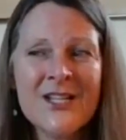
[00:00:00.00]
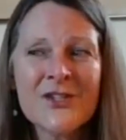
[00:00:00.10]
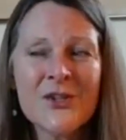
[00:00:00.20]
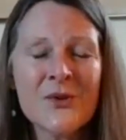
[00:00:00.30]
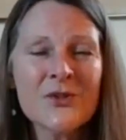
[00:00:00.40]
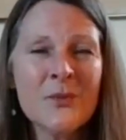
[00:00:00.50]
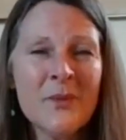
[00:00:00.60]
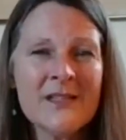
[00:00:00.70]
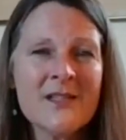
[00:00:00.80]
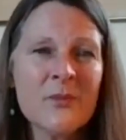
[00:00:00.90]
So to
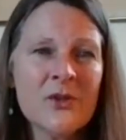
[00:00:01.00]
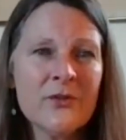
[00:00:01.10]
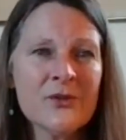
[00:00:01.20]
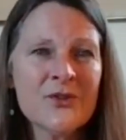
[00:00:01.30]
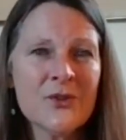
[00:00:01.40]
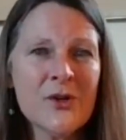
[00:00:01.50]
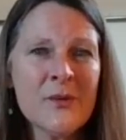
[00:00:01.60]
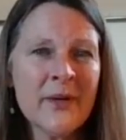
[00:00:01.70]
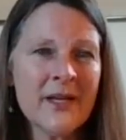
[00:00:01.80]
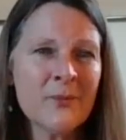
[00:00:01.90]
me, it's a beautiful story,
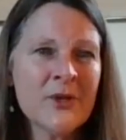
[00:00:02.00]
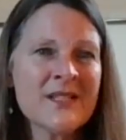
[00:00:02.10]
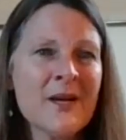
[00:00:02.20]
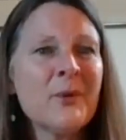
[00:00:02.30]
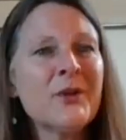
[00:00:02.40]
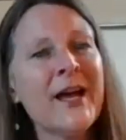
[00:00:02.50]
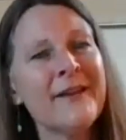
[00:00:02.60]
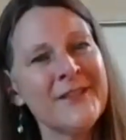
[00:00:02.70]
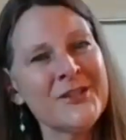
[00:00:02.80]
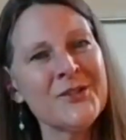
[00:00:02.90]
but it brings up a lot
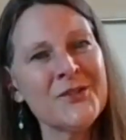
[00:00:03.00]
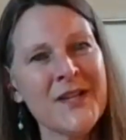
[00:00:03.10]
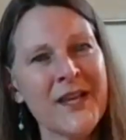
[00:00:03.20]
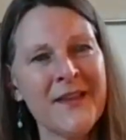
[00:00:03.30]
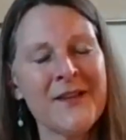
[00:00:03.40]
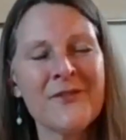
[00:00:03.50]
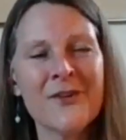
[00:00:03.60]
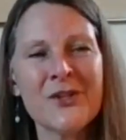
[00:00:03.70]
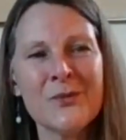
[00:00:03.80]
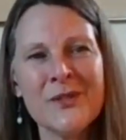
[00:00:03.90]
of issues, I think, for
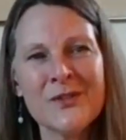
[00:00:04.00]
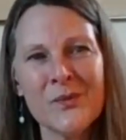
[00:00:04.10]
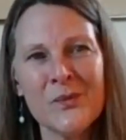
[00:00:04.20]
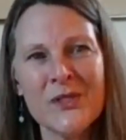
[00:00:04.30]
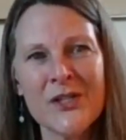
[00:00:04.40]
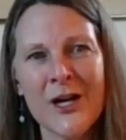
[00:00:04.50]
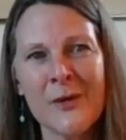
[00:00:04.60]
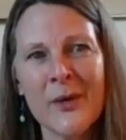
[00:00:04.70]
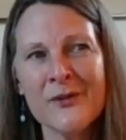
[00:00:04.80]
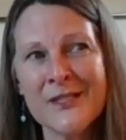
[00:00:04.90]
humans when we talk
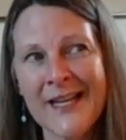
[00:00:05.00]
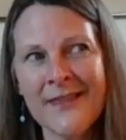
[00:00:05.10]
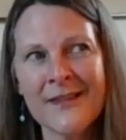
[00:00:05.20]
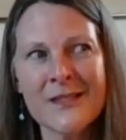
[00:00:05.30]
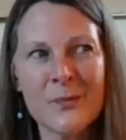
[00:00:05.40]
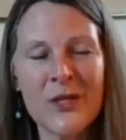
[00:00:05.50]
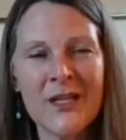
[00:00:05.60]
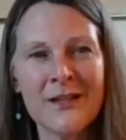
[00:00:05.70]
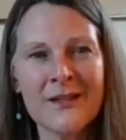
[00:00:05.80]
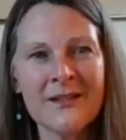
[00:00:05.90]
about death as
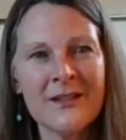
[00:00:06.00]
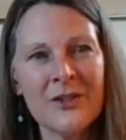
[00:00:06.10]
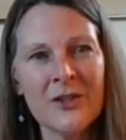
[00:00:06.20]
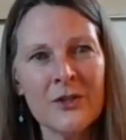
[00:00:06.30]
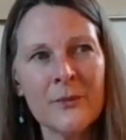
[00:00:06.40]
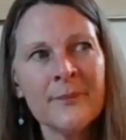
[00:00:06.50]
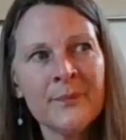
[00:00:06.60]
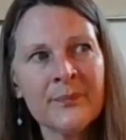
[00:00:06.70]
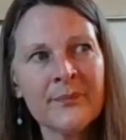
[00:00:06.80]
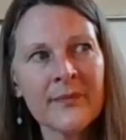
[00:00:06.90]
being, you know,
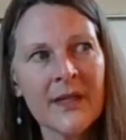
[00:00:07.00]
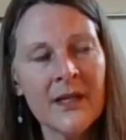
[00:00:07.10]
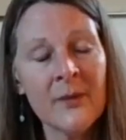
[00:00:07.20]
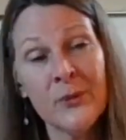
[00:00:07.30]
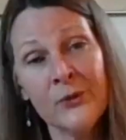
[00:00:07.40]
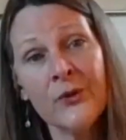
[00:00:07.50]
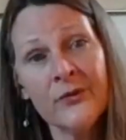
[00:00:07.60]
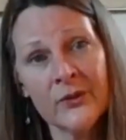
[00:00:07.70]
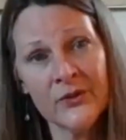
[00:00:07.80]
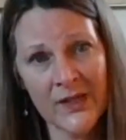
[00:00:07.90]
a
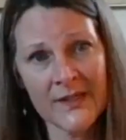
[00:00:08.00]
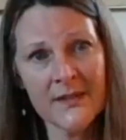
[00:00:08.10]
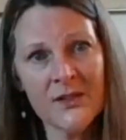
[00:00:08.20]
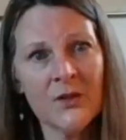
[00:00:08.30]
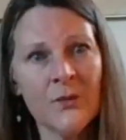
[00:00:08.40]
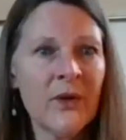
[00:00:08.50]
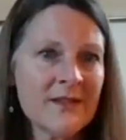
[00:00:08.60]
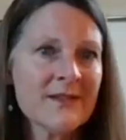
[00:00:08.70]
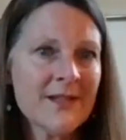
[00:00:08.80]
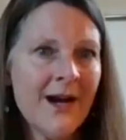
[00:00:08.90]
beautiful transition when
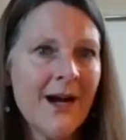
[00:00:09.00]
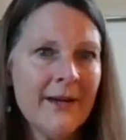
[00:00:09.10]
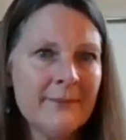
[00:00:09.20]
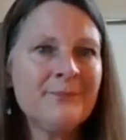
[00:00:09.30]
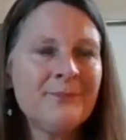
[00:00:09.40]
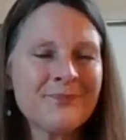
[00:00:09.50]
it's time.